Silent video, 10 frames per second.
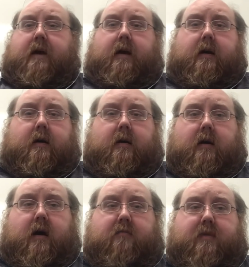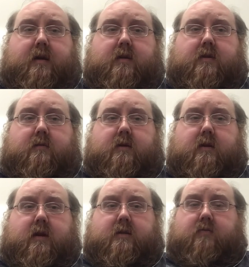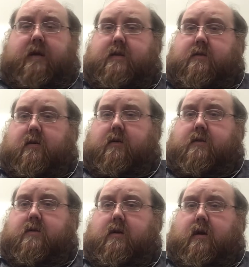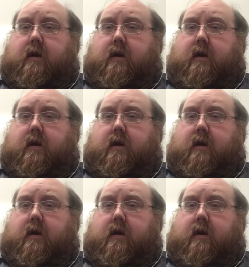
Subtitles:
I've been doing lots of research,